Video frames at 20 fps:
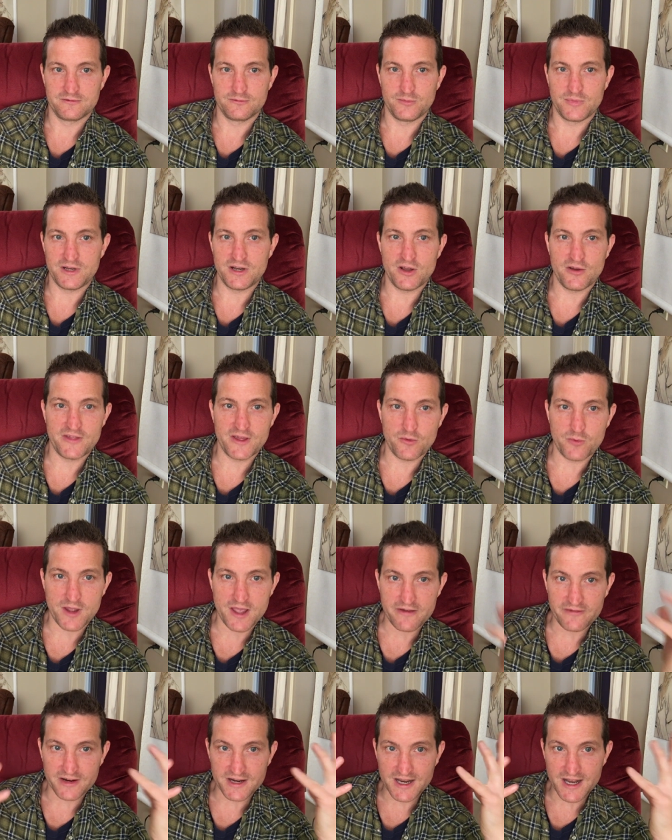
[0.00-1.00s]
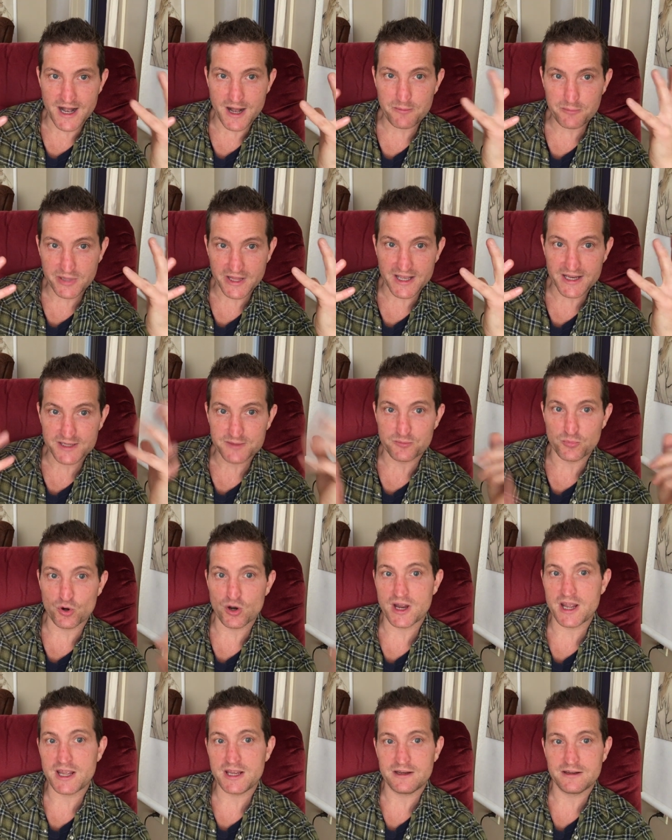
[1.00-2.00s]
We know that we have a complex
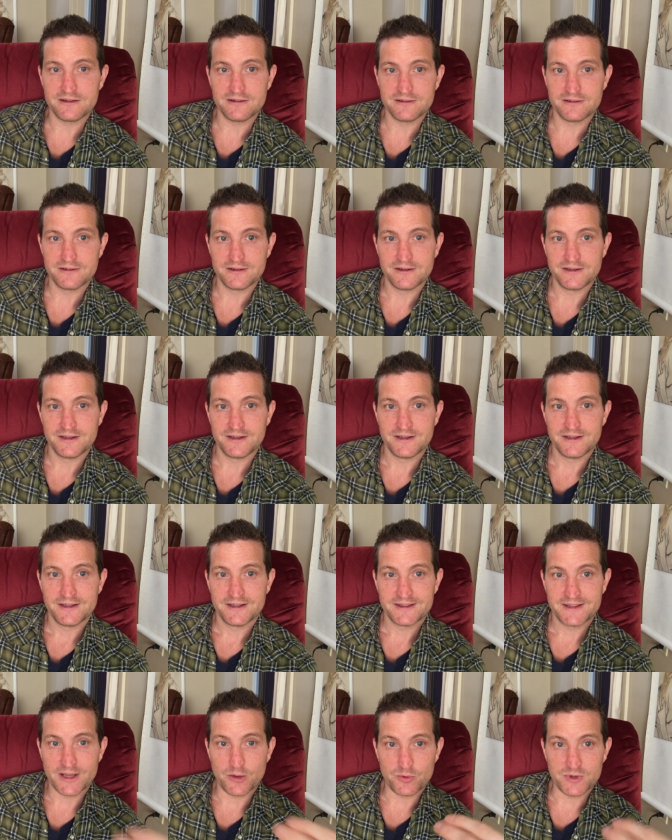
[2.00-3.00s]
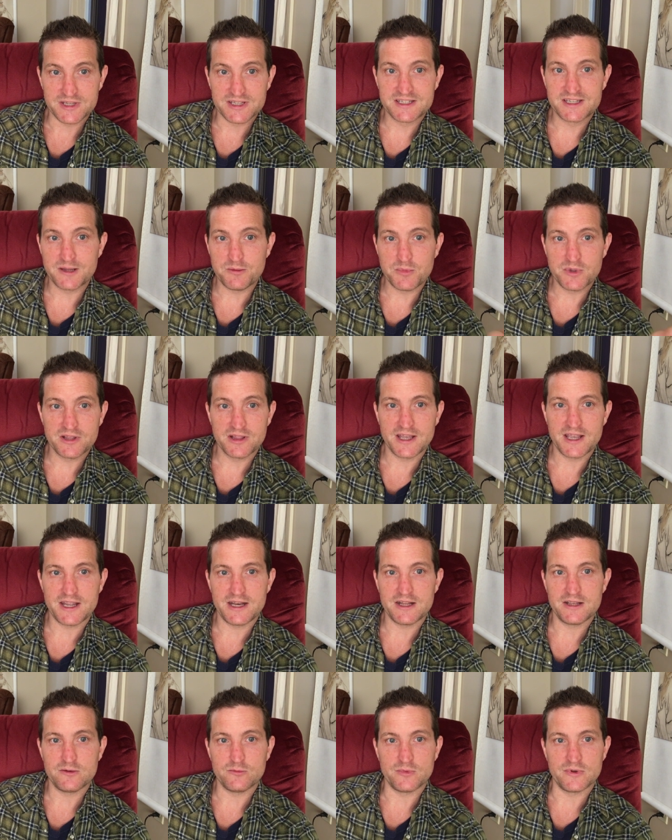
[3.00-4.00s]
brain, that we
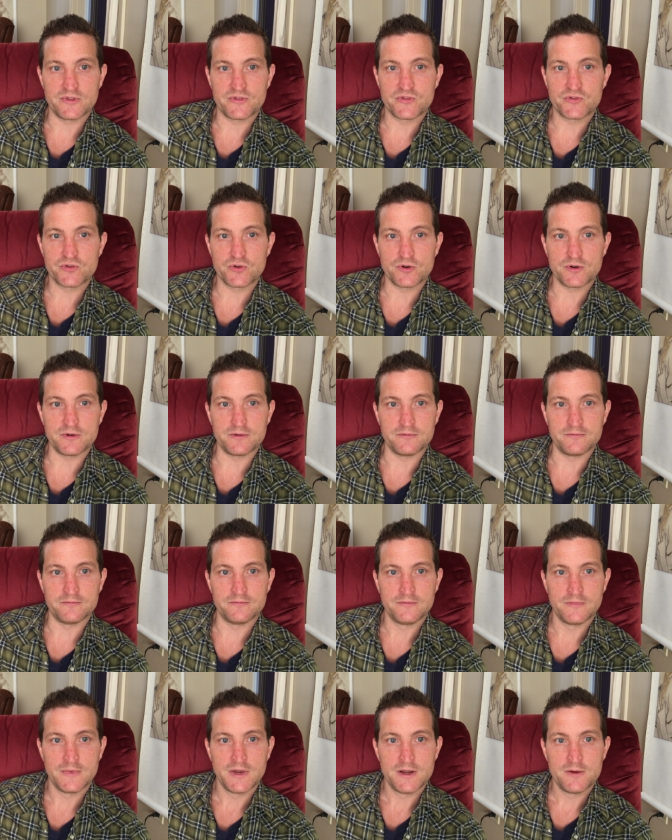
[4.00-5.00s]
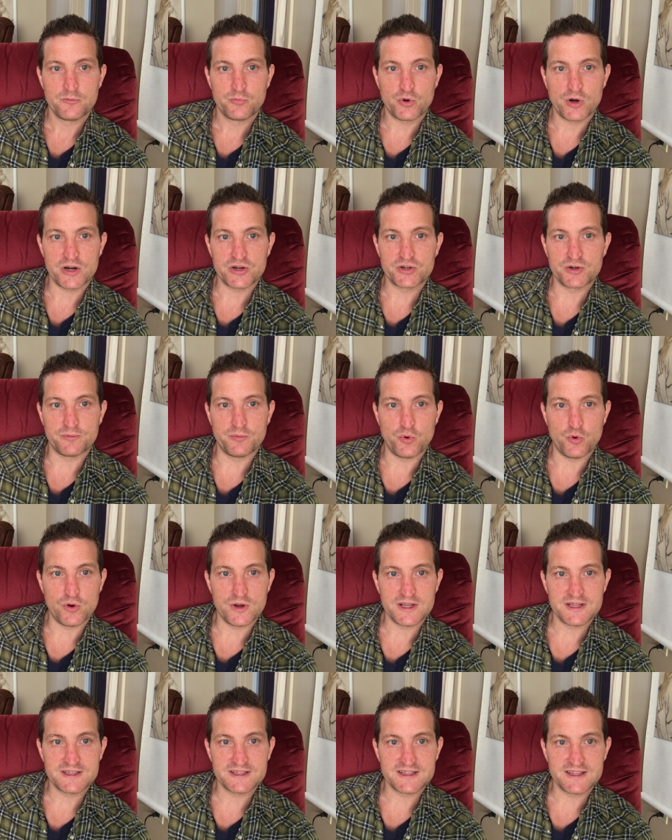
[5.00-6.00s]
stimulate it with certain pressure
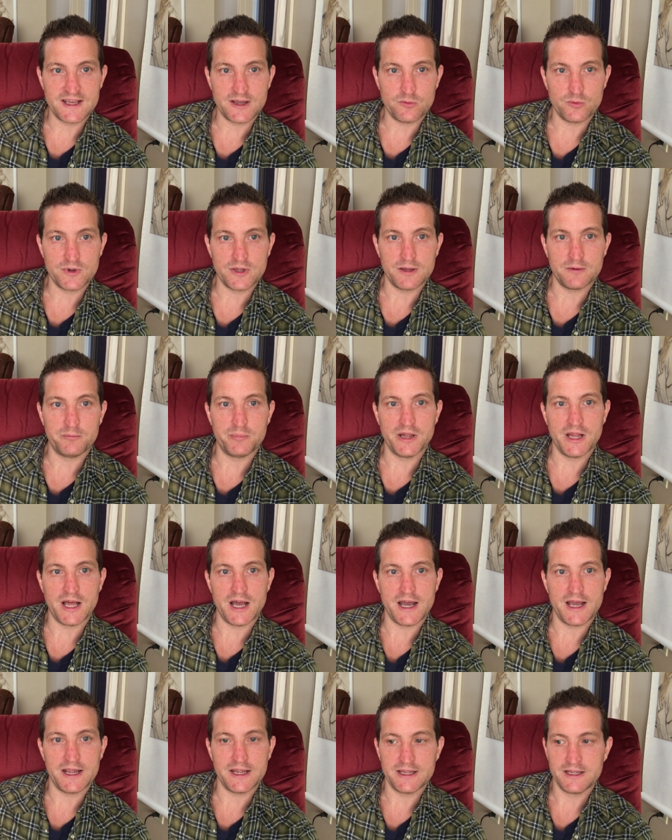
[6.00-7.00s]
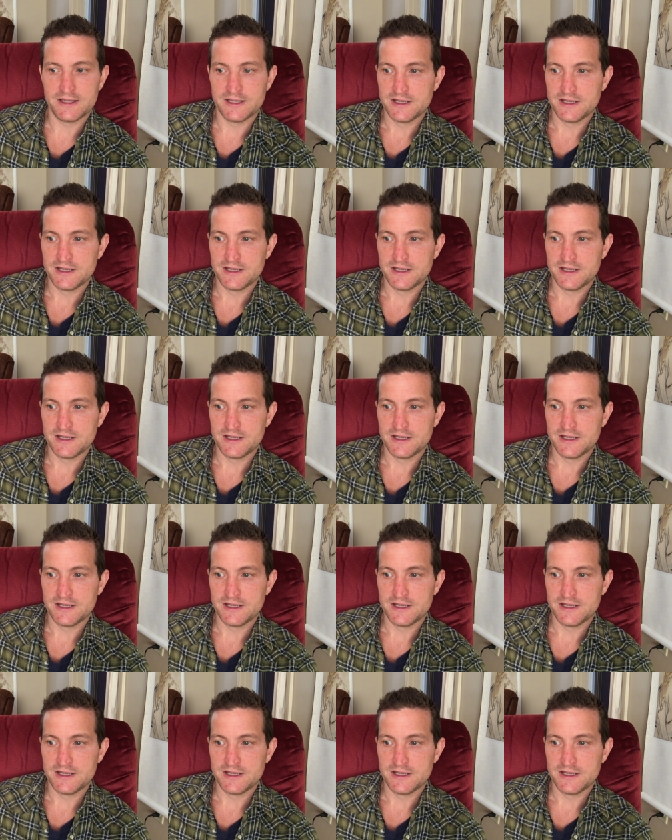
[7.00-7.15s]
points that we apply